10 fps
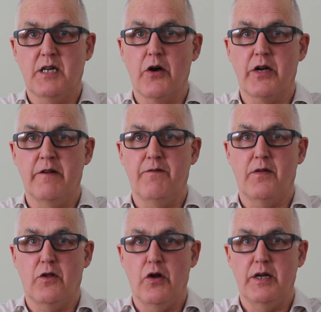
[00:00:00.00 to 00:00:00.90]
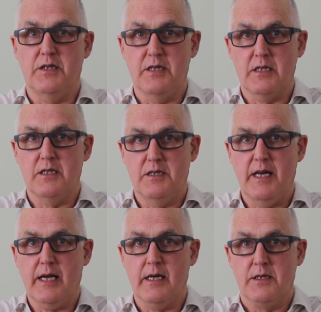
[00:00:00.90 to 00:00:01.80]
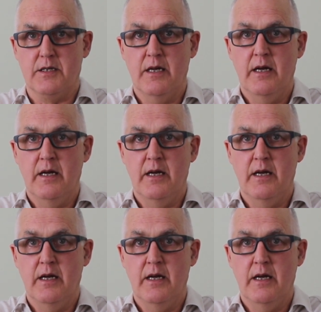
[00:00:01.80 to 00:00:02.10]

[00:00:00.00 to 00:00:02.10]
soak in for thirty to sixty seconds.